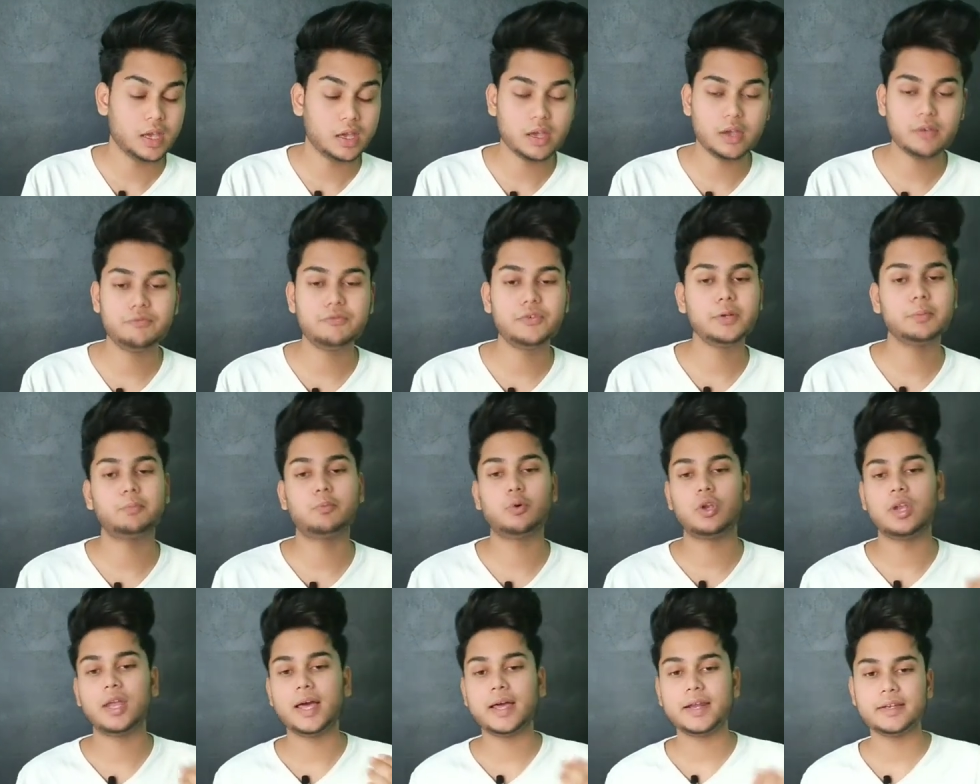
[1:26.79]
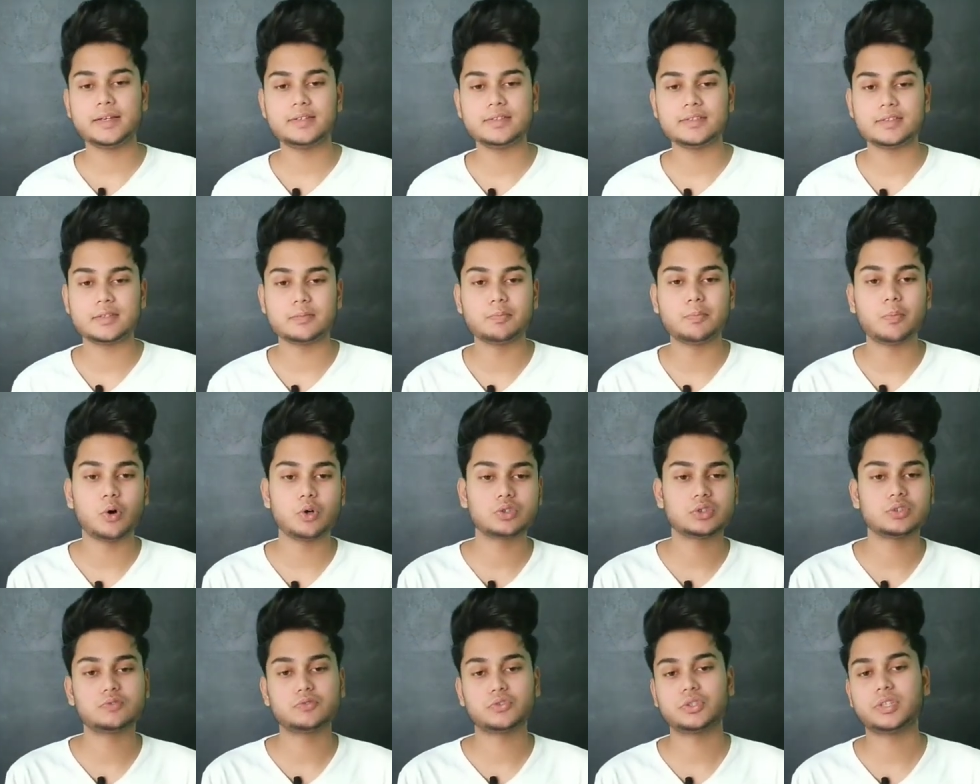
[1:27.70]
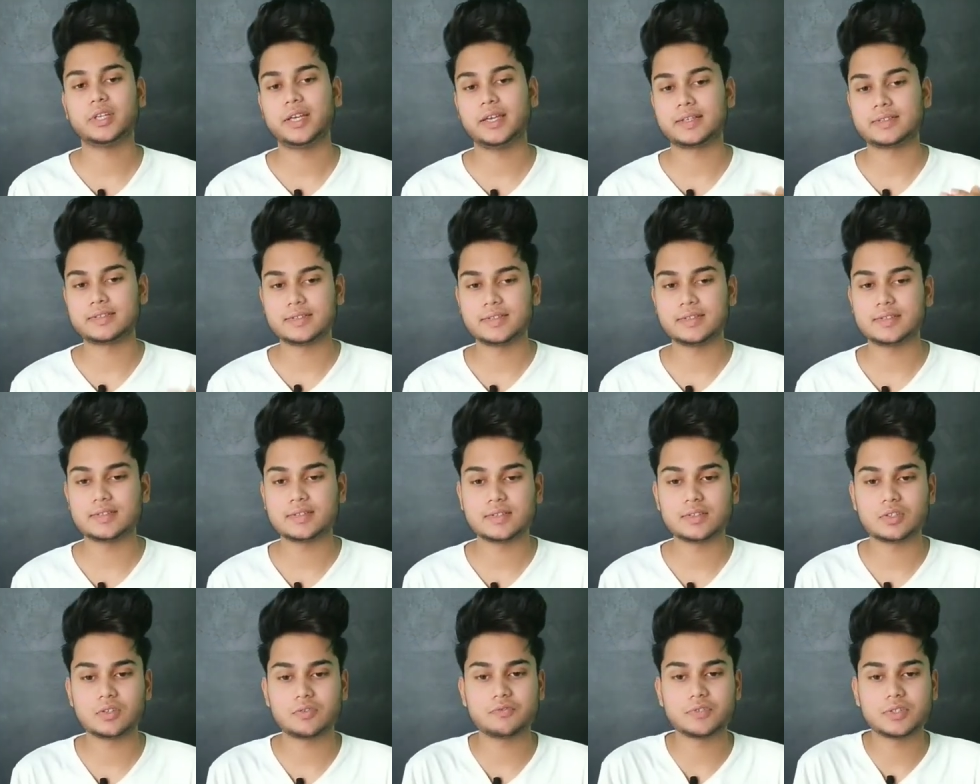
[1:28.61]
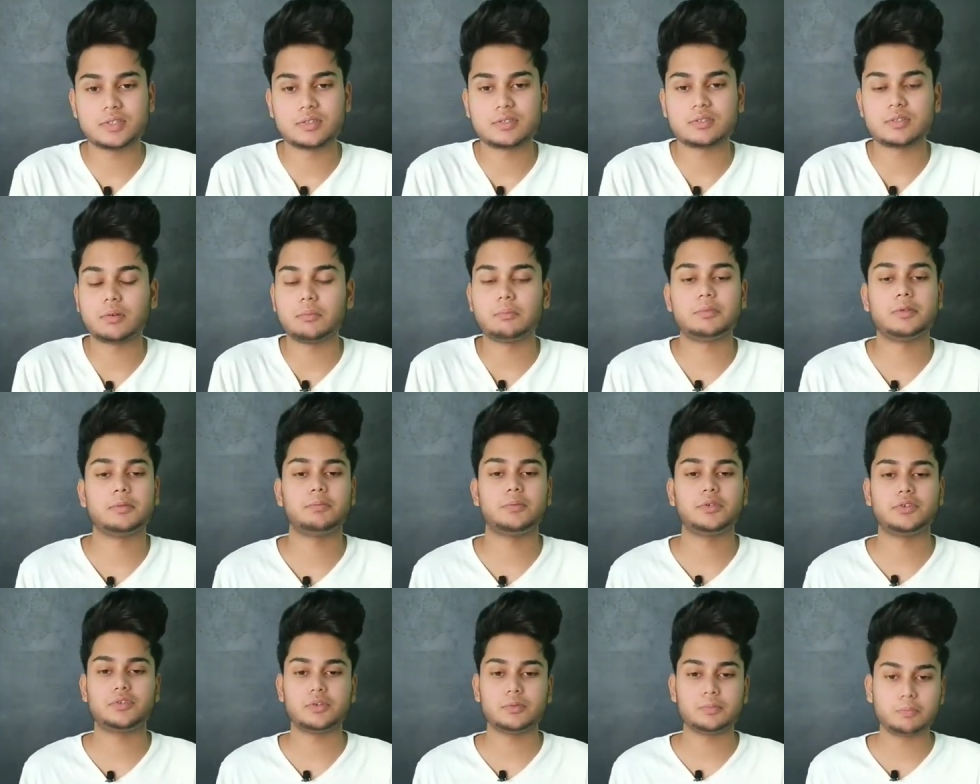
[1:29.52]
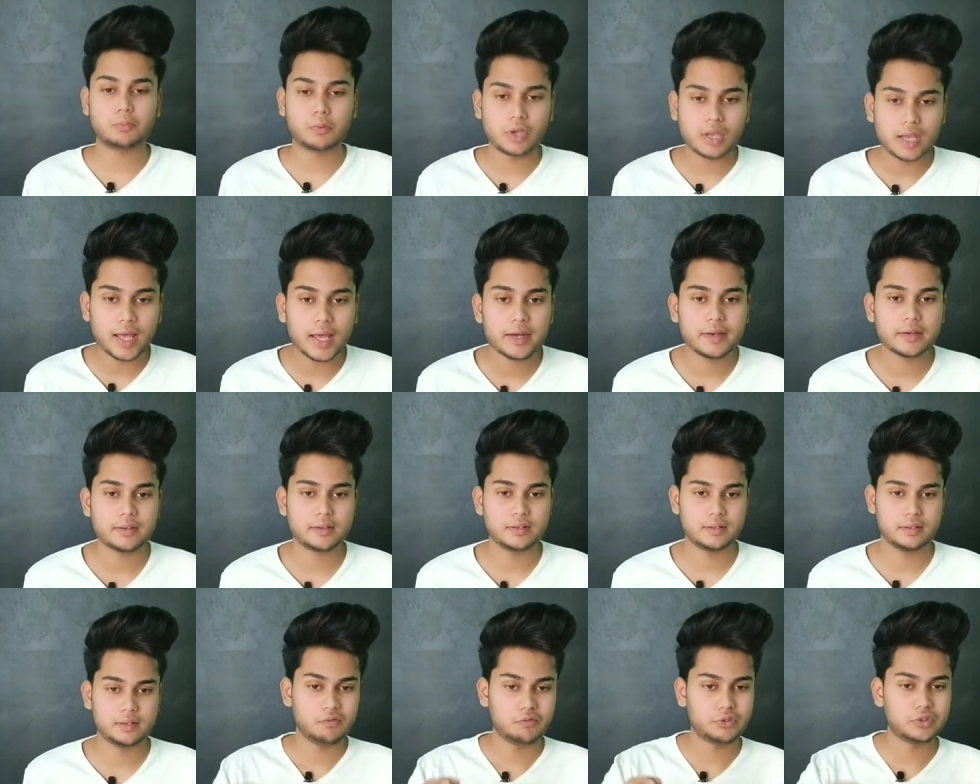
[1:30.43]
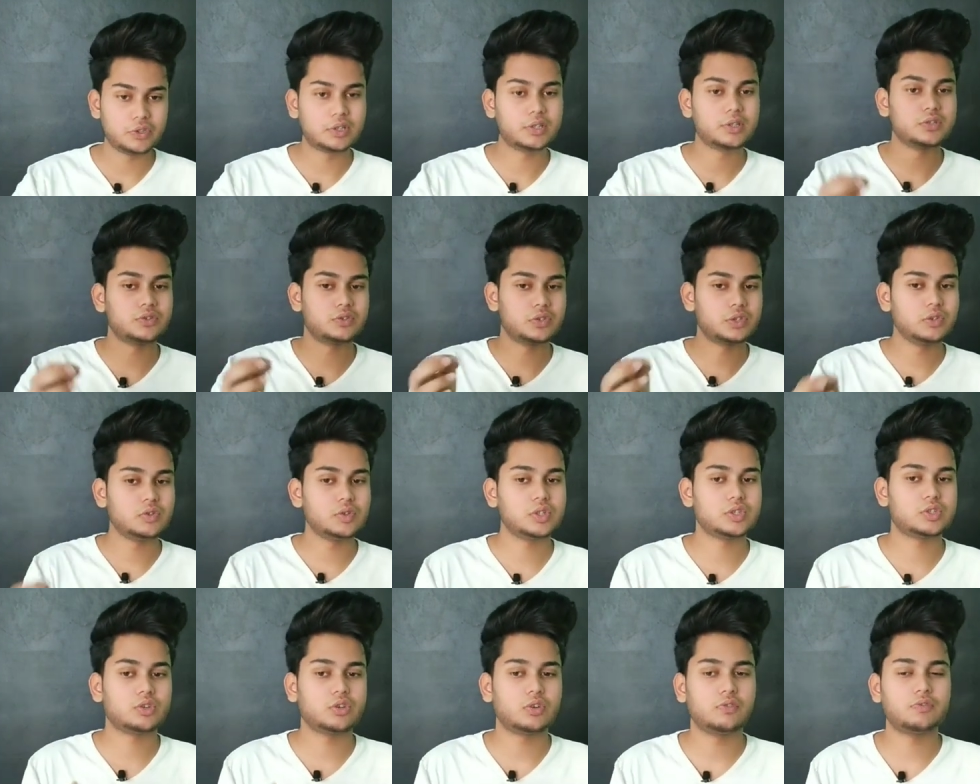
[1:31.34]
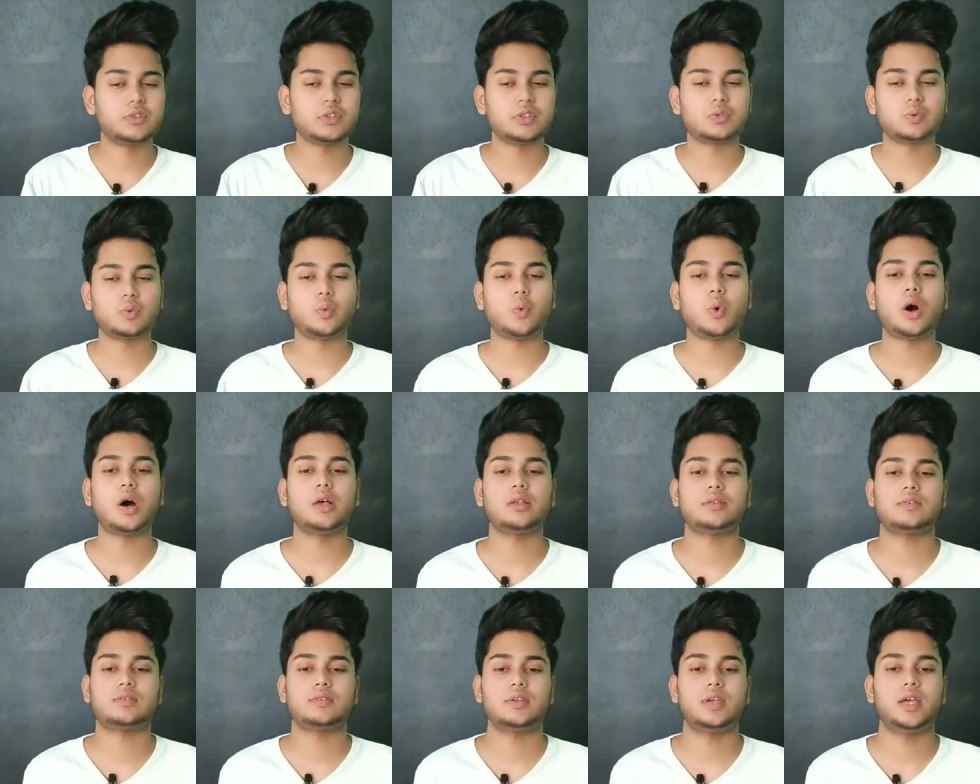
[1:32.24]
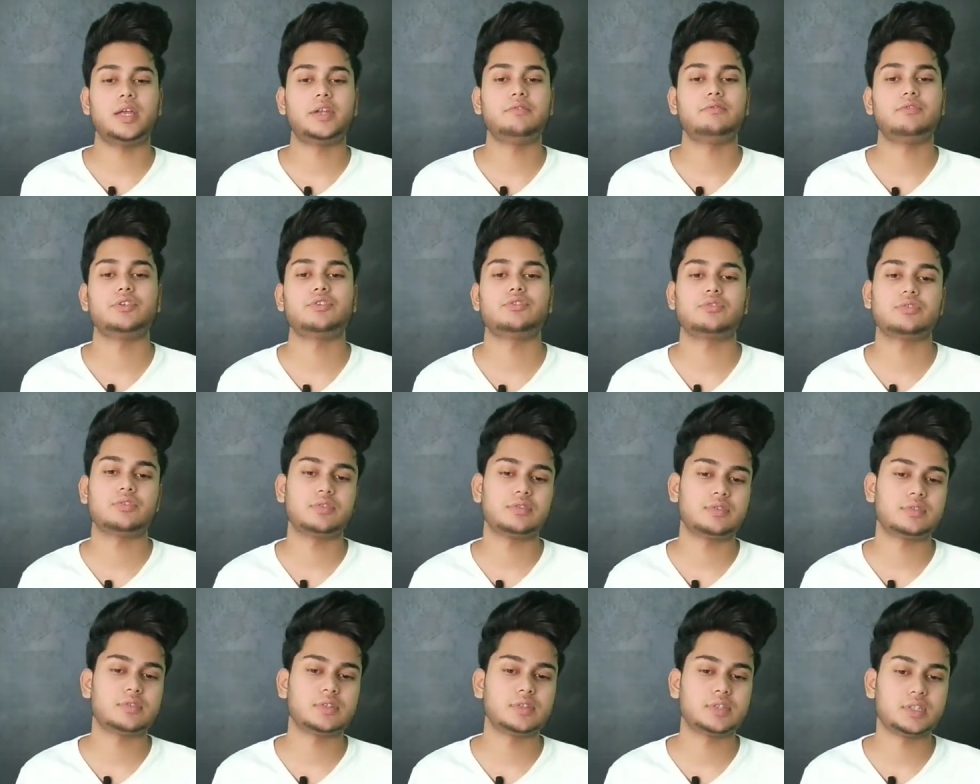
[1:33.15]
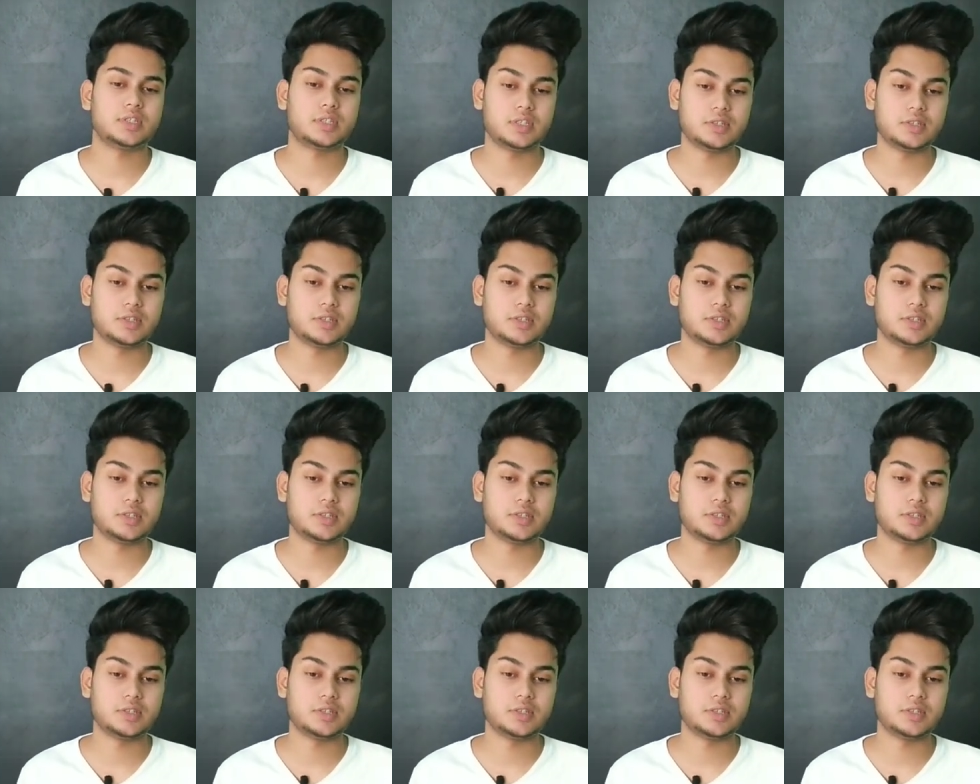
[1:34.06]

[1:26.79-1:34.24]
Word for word: Every polarity is important for the existence of its complementary polarity, for the continuation of this vast, adventurous,